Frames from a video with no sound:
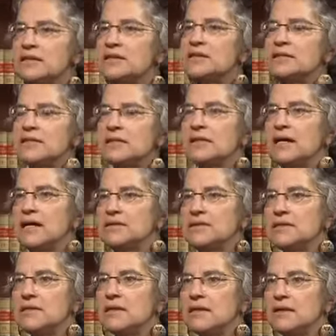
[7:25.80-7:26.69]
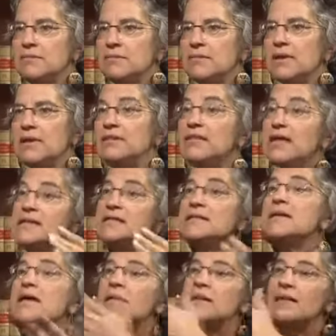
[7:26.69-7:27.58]
this is the last time. They
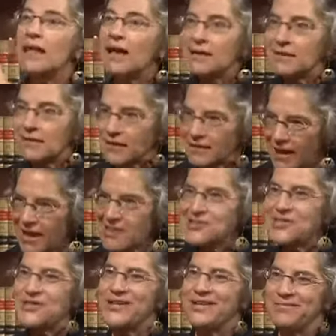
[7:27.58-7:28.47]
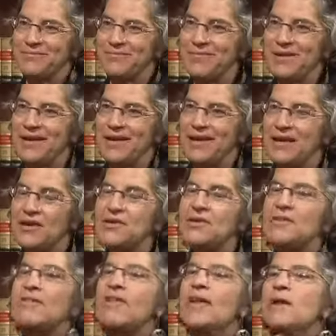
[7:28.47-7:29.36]
said that the last time.
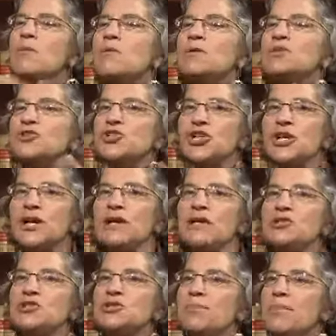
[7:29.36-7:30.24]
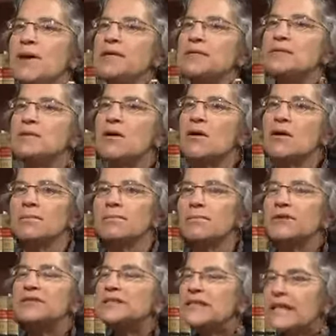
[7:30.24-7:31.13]
They will change based on
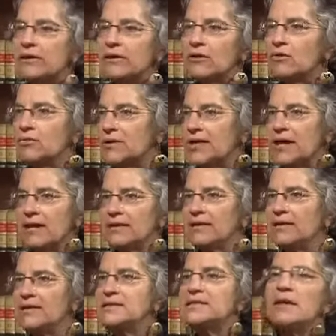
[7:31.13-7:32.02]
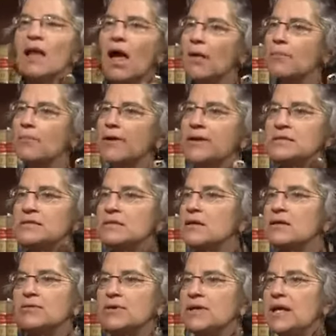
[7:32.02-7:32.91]
political realities, not based
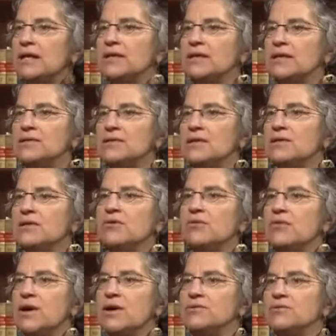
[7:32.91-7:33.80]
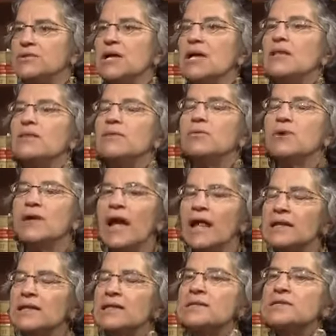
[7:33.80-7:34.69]
on the realities on the ground. The
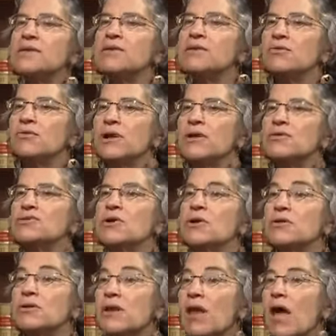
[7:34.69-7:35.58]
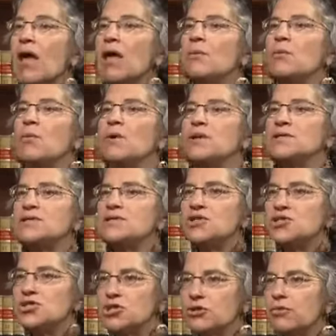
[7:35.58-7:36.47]
realities on the ground are not what is
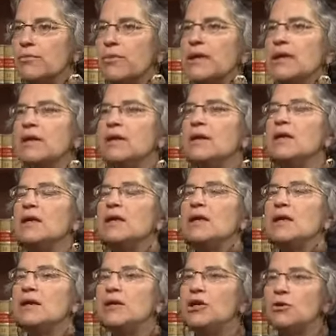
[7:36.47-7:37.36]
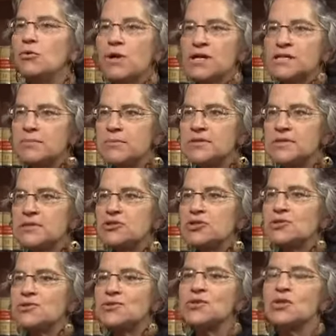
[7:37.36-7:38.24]
determining U.S.
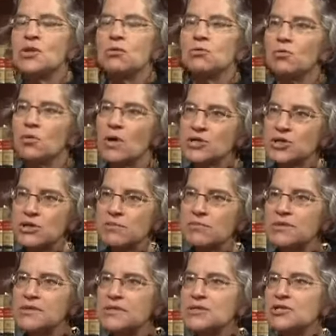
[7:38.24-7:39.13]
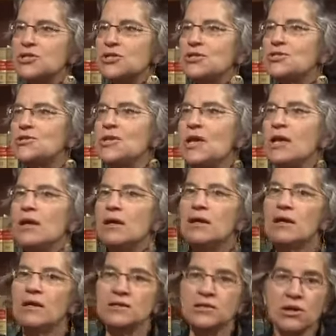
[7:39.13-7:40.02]
positions, Russian positions,
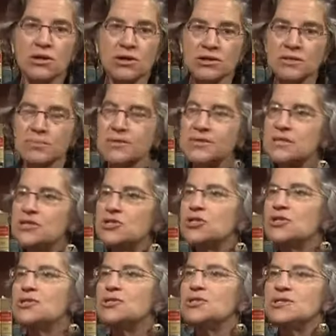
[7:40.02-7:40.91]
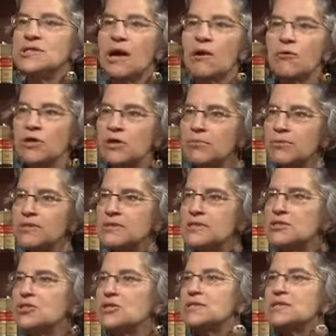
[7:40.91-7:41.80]
Qatar's positions, Saudi
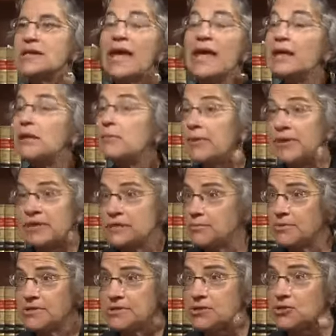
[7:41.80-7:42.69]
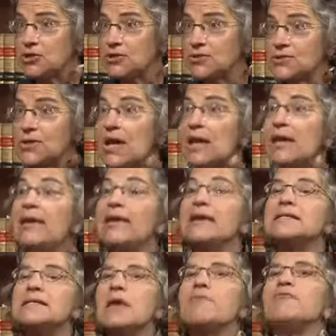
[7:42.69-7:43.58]
positions, anybody's positions,
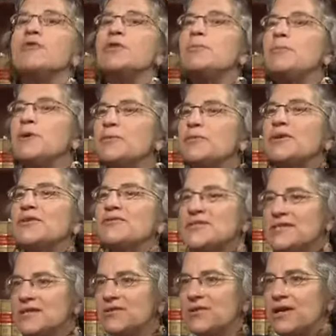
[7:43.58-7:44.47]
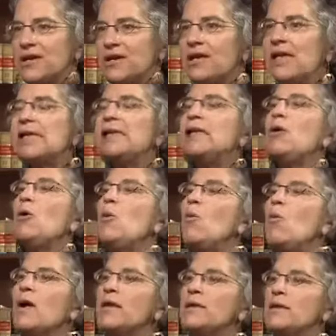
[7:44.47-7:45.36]
except for the people of Syria.
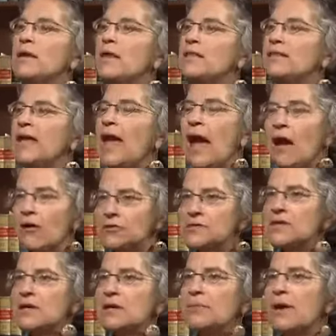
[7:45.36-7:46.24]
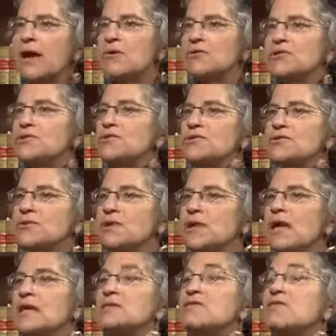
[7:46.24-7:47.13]
What the outside powers are
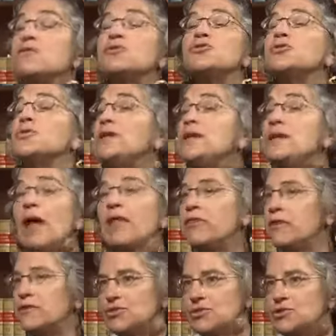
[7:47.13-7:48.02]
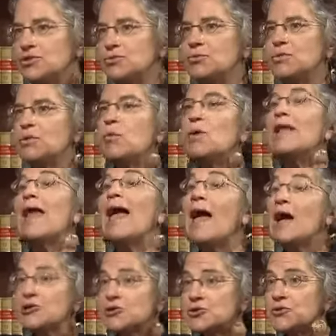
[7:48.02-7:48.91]
doing has virtually nothing to do with what
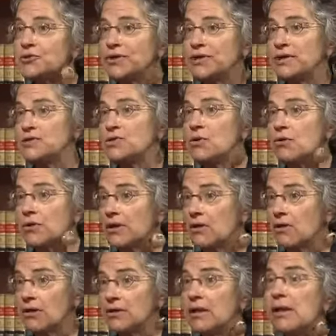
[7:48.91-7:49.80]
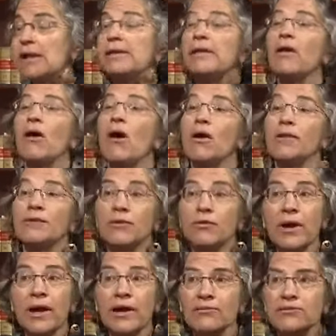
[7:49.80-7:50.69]
actually is going on the
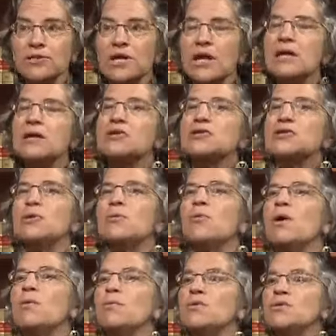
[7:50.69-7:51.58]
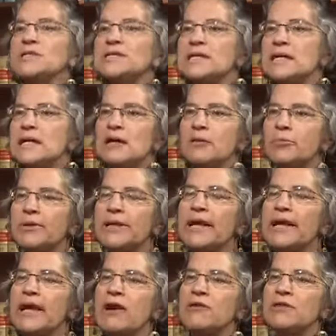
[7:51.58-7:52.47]
ground. So what we're seeing
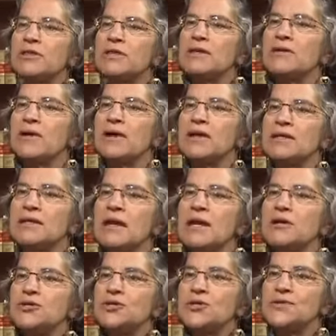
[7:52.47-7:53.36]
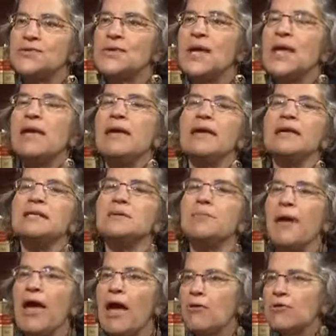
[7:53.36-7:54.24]
play out at the United Nations is
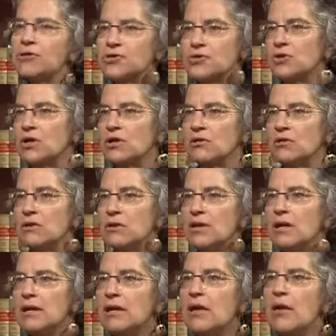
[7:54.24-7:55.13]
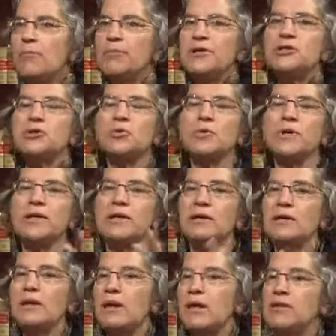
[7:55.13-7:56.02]
a power struggle
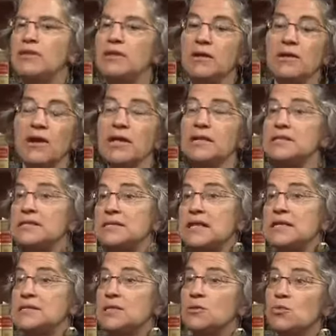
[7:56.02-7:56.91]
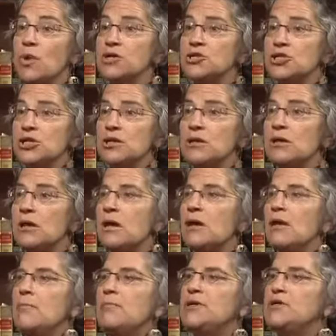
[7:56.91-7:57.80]
between the United States and Russia,
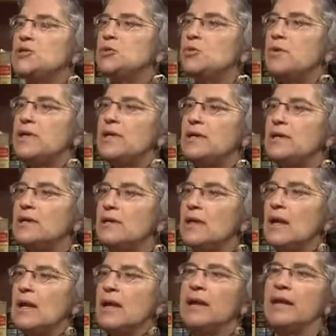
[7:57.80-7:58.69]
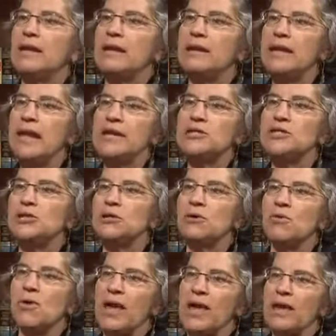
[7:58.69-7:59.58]
between
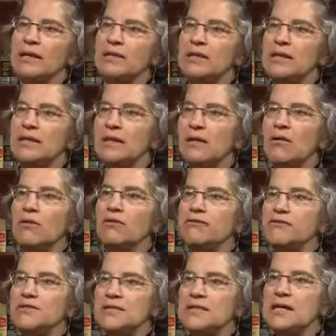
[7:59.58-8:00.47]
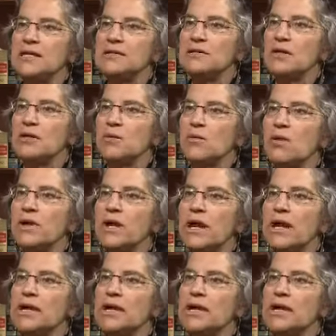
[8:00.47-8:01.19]
NATO and the Gulf states on the one